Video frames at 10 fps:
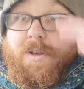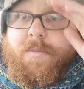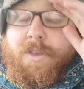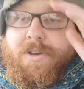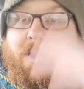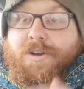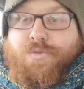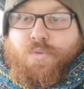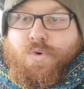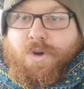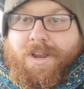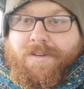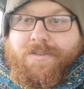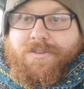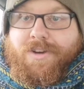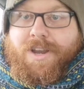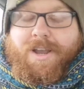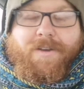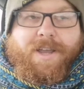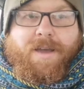but you can't just walk in off the street
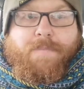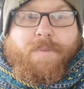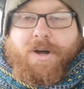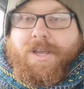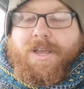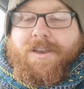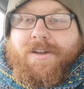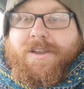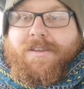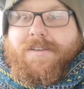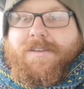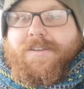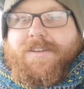now and get a pint in Donington.